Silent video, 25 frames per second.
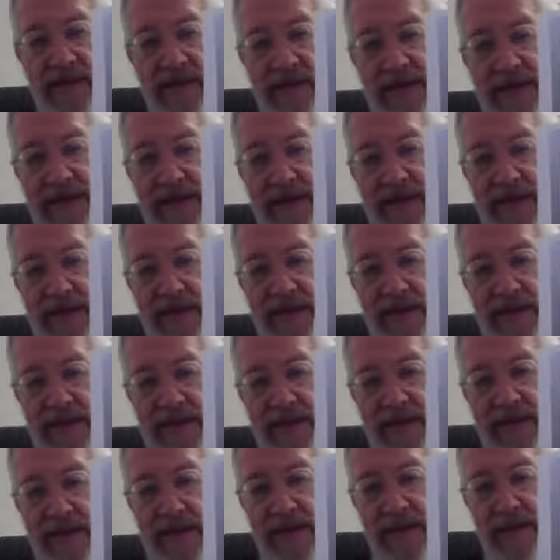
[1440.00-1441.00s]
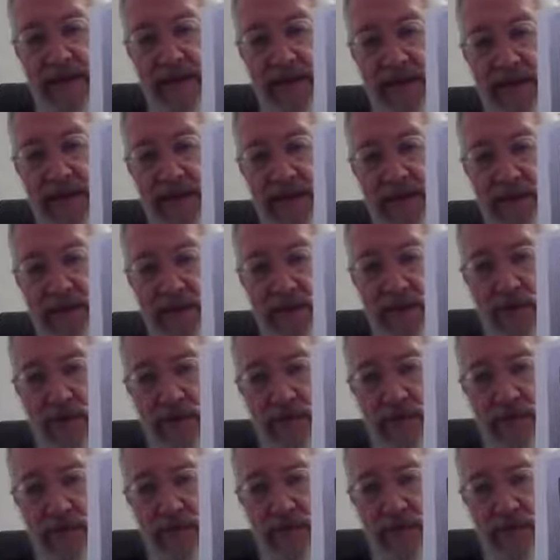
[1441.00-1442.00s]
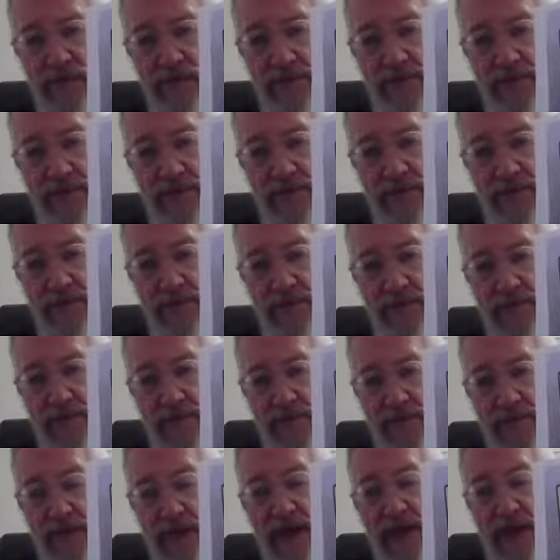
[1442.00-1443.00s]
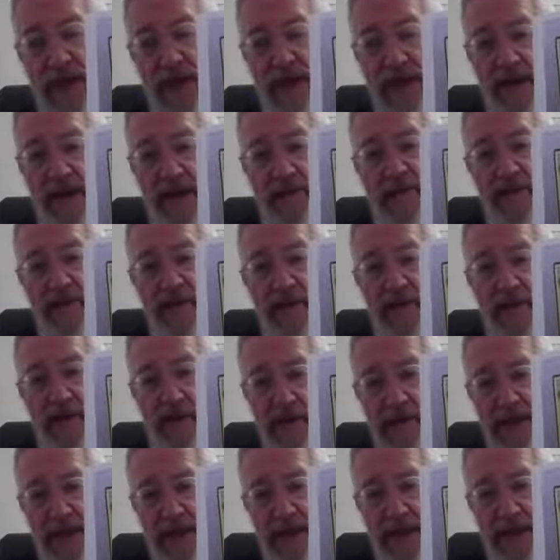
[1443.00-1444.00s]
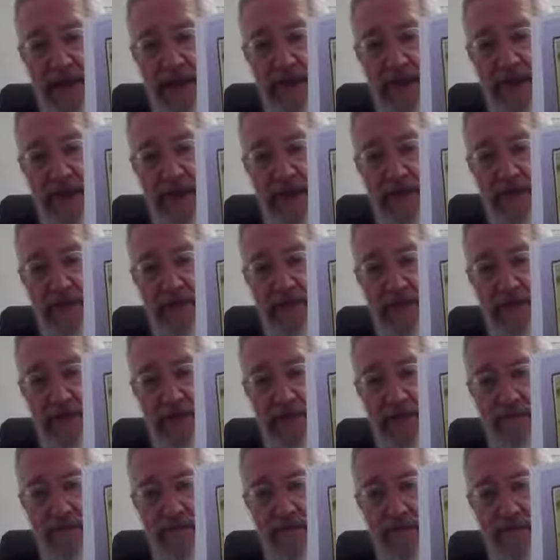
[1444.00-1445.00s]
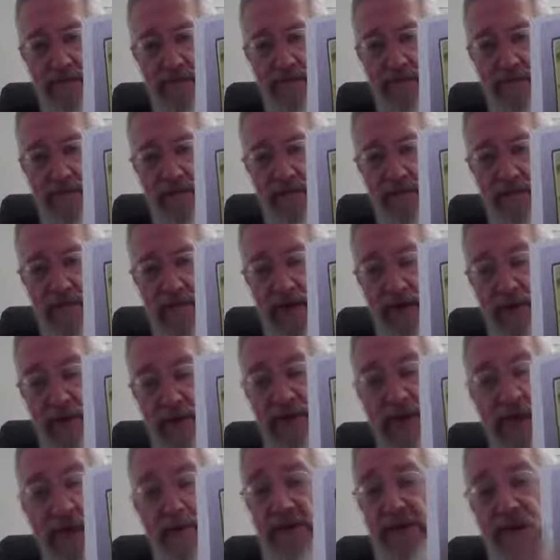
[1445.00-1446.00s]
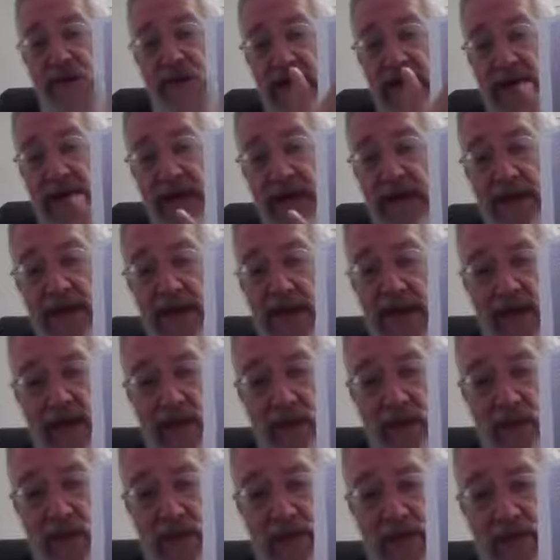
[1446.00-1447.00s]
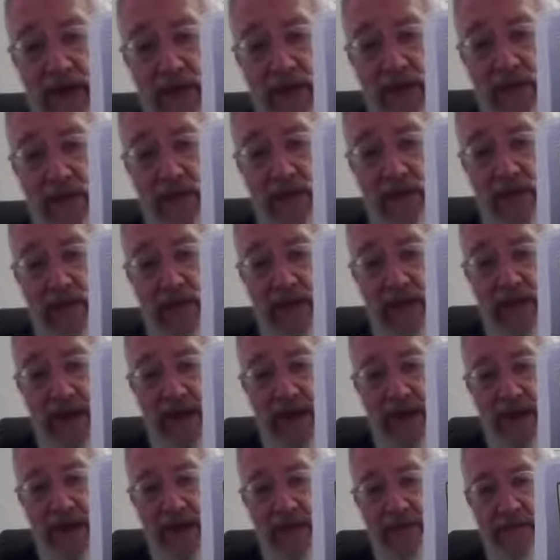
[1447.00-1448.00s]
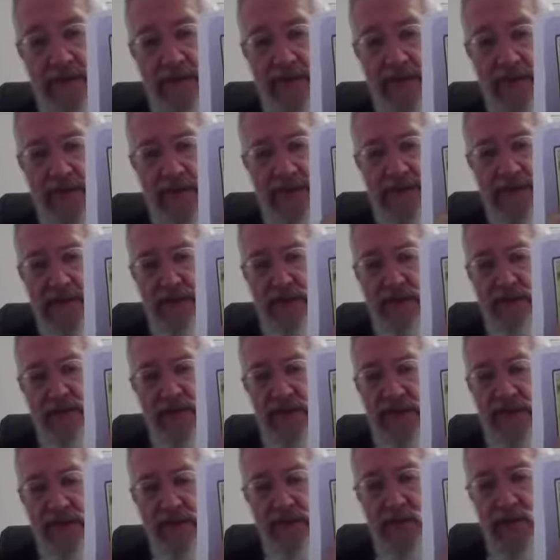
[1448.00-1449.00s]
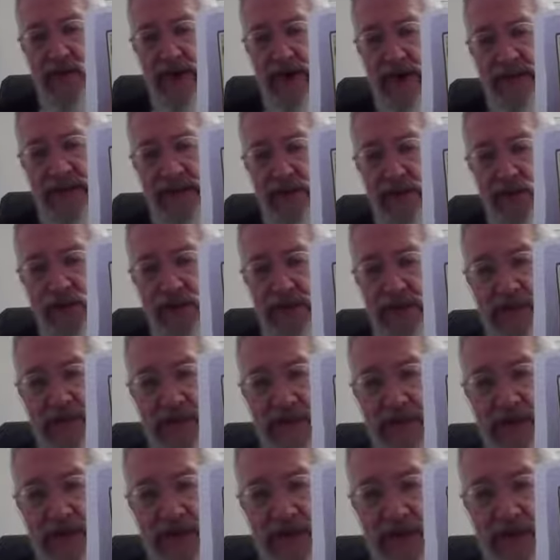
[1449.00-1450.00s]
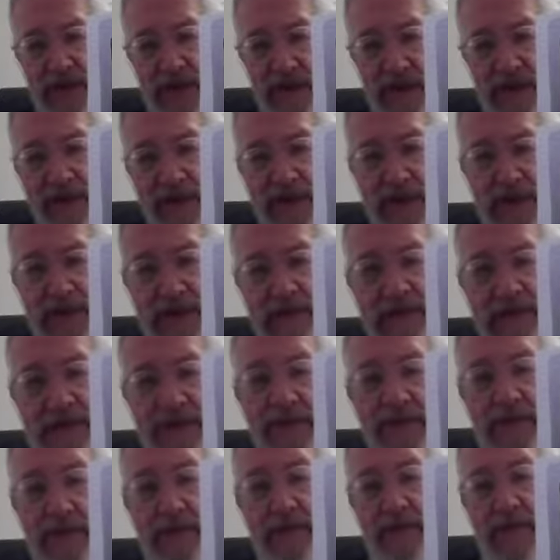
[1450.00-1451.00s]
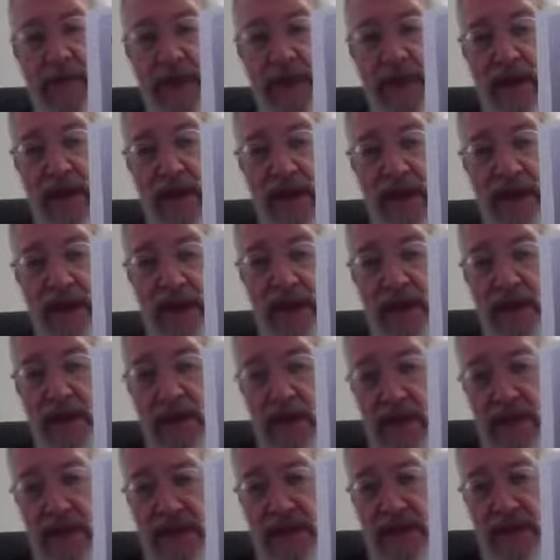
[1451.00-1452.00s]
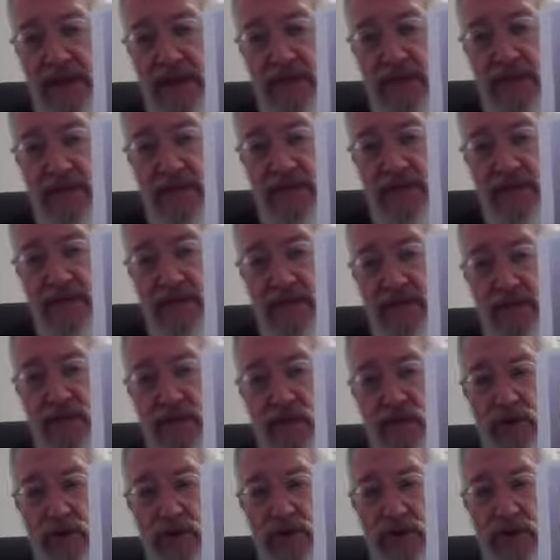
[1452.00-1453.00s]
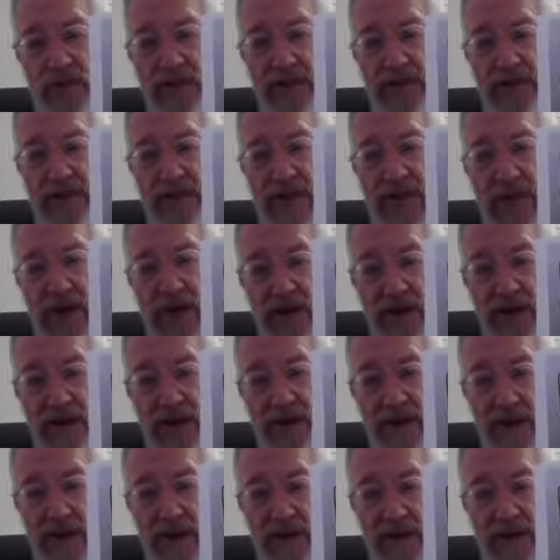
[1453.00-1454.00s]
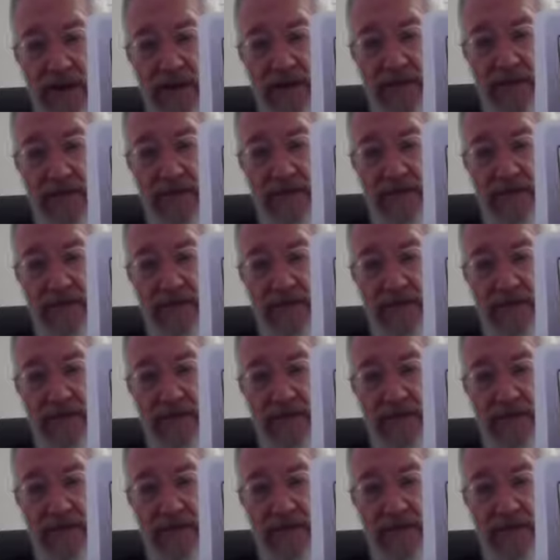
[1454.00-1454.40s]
it in this room, and after he cooked it in this room, was able to eat it anywhere in Yerushalayim. There's a reason why this was done here. The Nazir who took his haircut